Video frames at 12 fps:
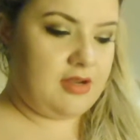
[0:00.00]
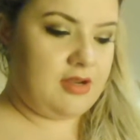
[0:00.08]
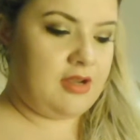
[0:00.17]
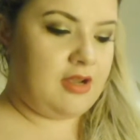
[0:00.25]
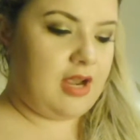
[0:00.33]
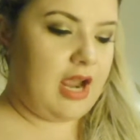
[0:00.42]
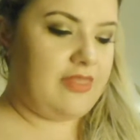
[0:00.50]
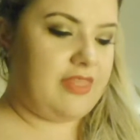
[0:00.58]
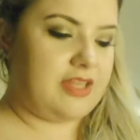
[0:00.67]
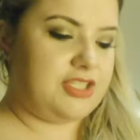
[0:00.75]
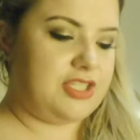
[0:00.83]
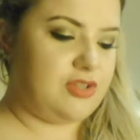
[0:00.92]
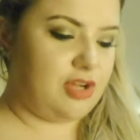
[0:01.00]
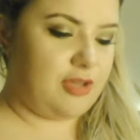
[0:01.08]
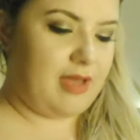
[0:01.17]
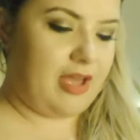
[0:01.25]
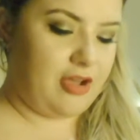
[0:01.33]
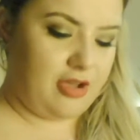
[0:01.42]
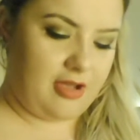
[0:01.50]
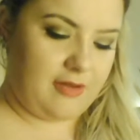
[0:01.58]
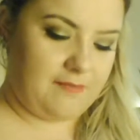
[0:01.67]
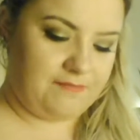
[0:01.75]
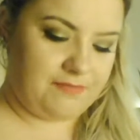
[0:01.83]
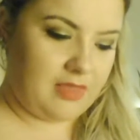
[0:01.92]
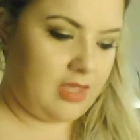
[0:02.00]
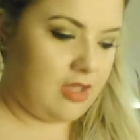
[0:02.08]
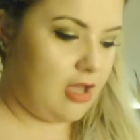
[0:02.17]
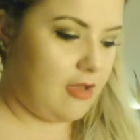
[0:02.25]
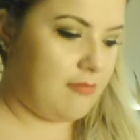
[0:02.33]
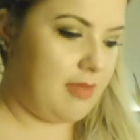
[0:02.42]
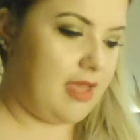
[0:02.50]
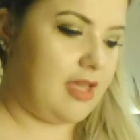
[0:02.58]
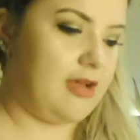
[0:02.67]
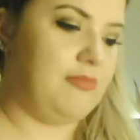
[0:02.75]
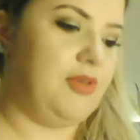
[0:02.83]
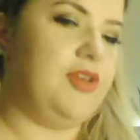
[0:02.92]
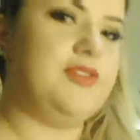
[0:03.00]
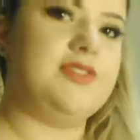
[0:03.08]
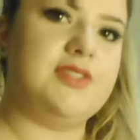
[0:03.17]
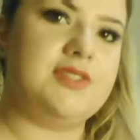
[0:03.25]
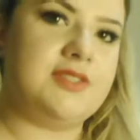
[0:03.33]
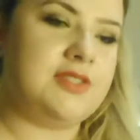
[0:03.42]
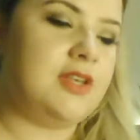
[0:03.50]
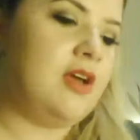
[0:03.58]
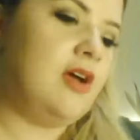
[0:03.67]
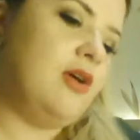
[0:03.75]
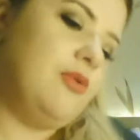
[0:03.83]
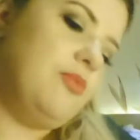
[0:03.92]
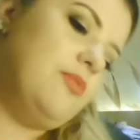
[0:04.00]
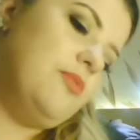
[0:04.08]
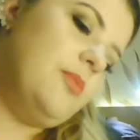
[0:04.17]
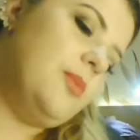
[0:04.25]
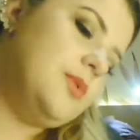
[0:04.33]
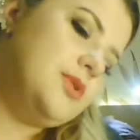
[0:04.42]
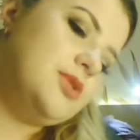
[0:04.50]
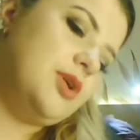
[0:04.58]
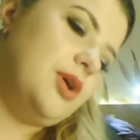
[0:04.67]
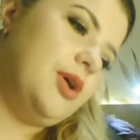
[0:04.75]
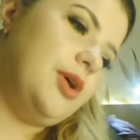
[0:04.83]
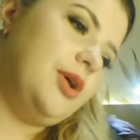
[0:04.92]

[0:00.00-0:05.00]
And then she's talking about her makeup muses. So